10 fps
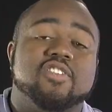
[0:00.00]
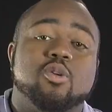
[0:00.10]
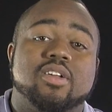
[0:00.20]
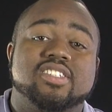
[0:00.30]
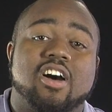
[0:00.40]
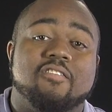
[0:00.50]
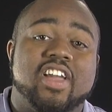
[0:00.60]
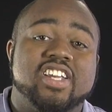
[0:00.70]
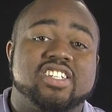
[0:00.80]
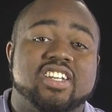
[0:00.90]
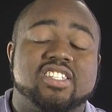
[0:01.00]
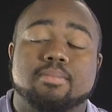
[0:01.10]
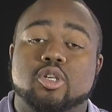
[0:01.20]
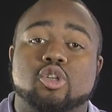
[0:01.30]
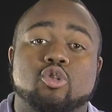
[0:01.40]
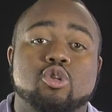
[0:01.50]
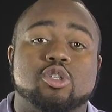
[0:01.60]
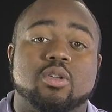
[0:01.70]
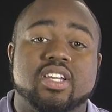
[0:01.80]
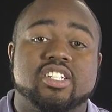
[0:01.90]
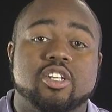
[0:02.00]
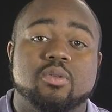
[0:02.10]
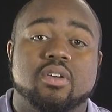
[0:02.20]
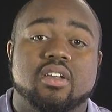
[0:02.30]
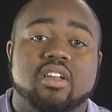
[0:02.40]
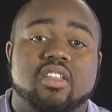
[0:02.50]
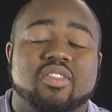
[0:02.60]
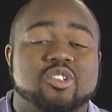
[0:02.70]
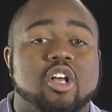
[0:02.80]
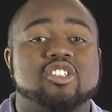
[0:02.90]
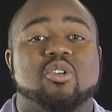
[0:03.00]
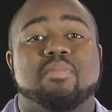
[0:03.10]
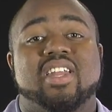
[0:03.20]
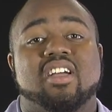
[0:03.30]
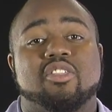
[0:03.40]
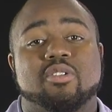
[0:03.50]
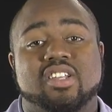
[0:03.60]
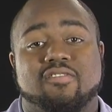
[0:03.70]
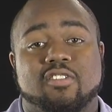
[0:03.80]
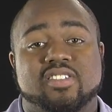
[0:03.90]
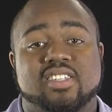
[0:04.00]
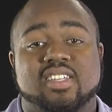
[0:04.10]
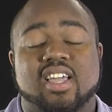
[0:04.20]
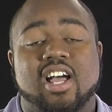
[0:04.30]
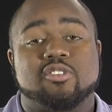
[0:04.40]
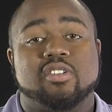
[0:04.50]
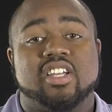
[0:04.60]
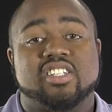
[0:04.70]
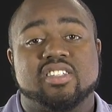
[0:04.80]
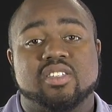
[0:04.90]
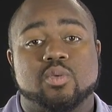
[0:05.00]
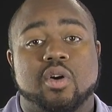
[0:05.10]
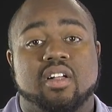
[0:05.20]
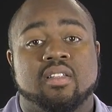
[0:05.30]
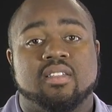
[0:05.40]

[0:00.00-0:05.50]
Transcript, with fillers: view on salvation is the most crucial issue, there's also many other differences and contradictions as well.